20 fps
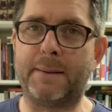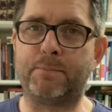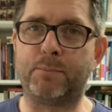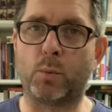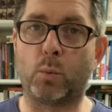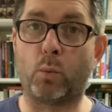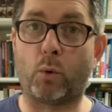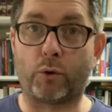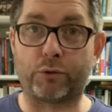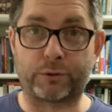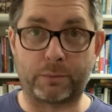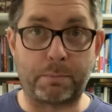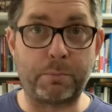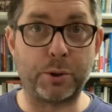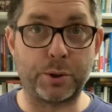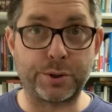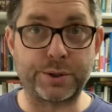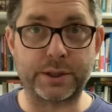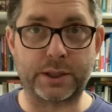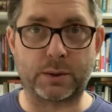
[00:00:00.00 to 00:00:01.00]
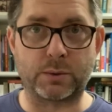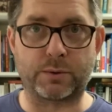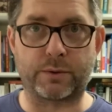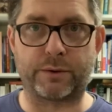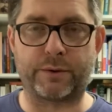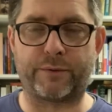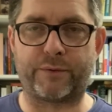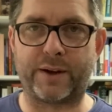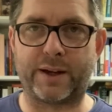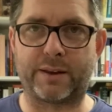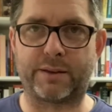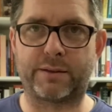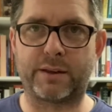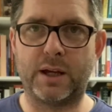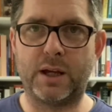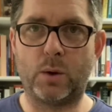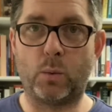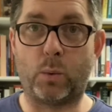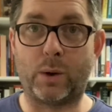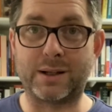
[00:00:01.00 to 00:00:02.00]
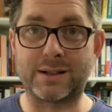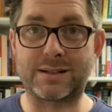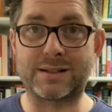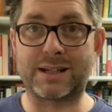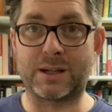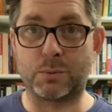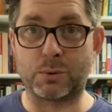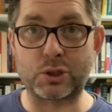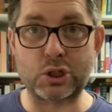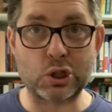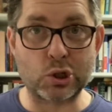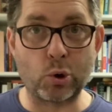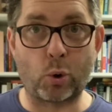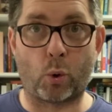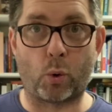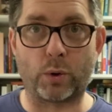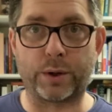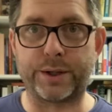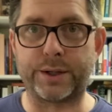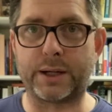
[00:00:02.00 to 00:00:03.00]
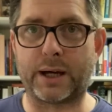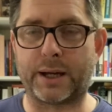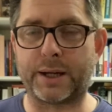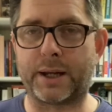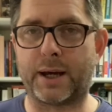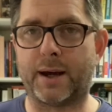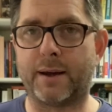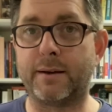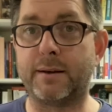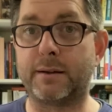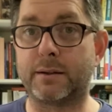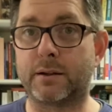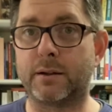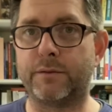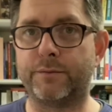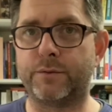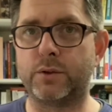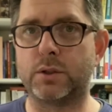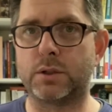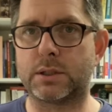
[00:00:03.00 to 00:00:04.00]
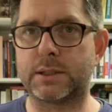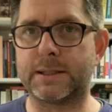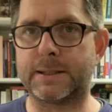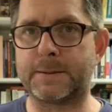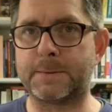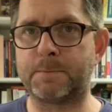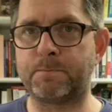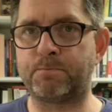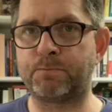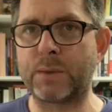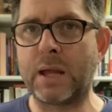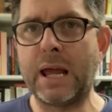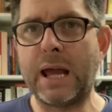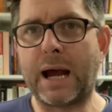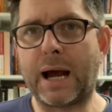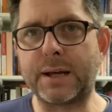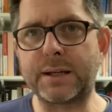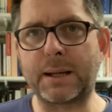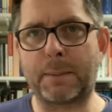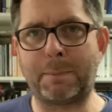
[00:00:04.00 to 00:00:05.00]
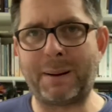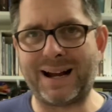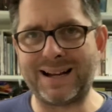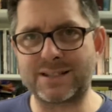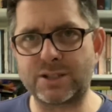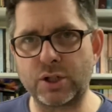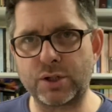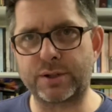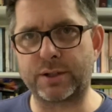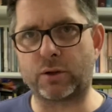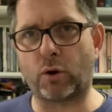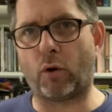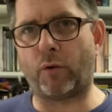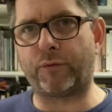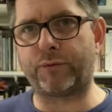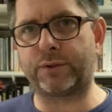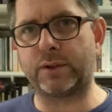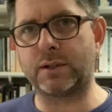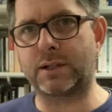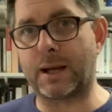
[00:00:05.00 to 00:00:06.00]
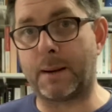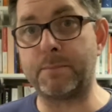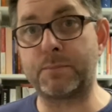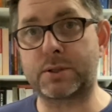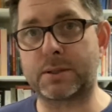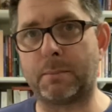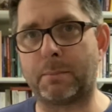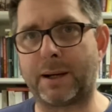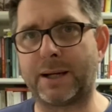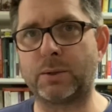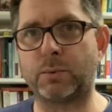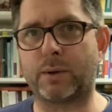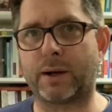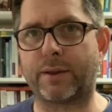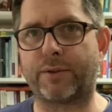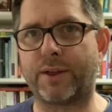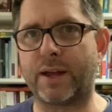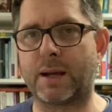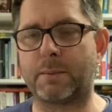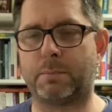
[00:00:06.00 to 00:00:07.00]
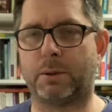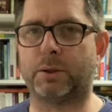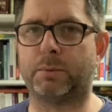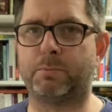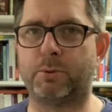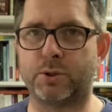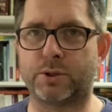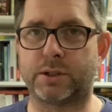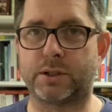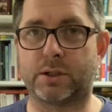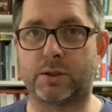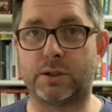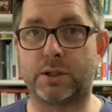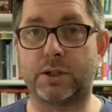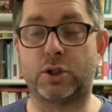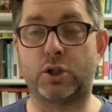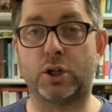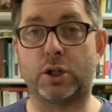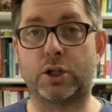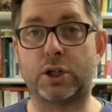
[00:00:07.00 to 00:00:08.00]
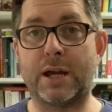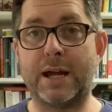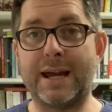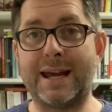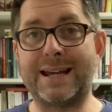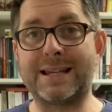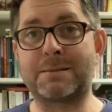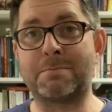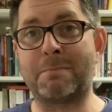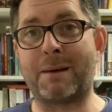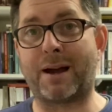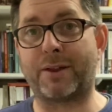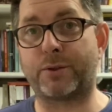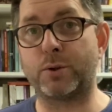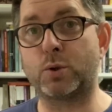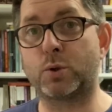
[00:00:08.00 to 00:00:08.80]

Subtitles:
was a persecutor of the faith whilst he was Saul and unconverted. And a passage that often comes to mind when I think about the persecuted church is Matthew